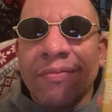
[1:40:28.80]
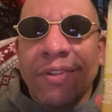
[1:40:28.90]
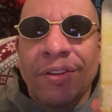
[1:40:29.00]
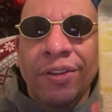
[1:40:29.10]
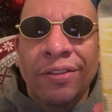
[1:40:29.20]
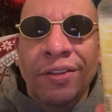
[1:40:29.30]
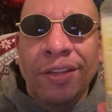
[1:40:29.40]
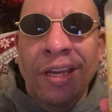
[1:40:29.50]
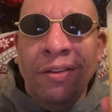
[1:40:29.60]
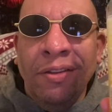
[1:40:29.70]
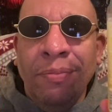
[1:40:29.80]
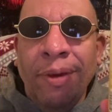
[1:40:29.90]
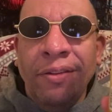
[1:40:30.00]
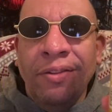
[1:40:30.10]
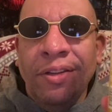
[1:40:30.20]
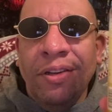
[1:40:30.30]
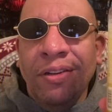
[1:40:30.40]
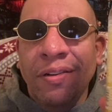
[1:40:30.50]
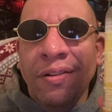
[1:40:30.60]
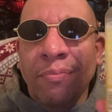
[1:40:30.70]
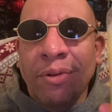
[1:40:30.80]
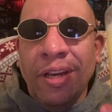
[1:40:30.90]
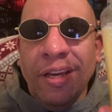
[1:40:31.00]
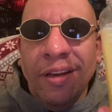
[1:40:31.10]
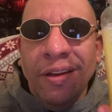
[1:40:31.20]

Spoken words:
So this is another sponsor break.